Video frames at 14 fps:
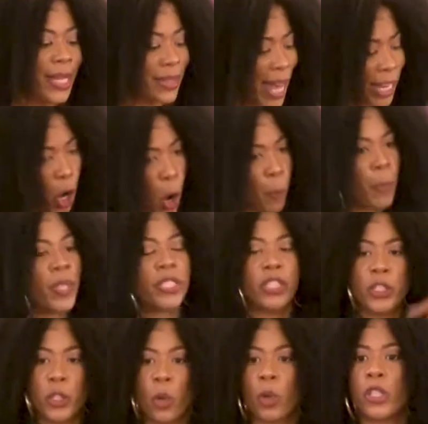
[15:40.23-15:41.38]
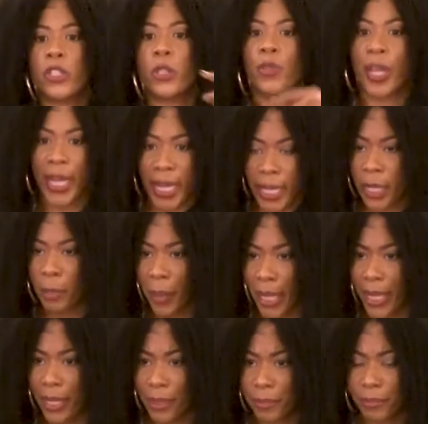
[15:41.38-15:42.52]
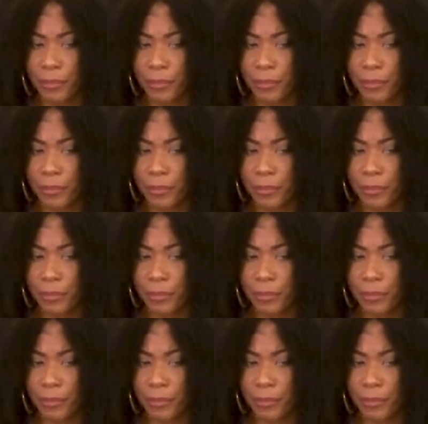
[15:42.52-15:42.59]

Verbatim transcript: that opens the door to the enemy.